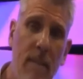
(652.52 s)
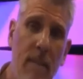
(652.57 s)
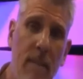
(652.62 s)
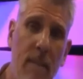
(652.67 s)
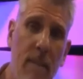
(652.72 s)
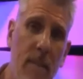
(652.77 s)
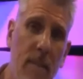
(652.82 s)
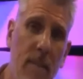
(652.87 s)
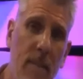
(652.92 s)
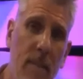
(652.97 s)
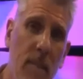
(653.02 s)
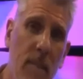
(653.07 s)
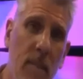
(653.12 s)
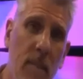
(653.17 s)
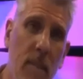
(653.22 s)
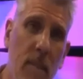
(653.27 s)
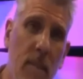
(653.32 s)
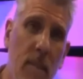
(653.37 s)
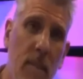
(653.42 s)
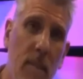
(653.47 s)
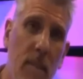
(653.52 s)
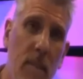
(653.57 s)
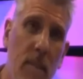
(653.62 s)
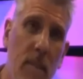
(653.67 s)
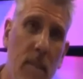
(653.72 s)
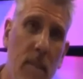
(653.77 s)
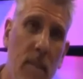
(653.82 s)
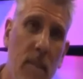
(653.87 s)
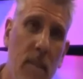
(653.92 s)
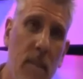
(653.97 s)

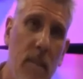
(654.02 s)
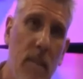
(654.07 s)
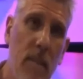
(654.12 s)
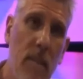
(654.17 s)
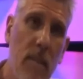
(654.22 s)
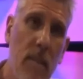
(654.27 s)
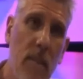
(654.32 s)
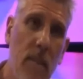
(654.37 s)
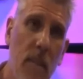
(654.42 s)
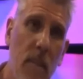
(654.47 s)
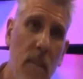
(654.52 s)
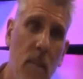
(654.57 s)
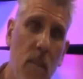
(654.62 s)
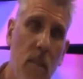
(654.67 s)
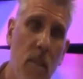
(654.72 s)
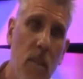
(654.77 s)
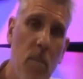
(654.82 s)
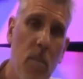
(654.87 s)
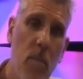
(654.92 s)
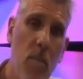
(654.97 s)
[no speech]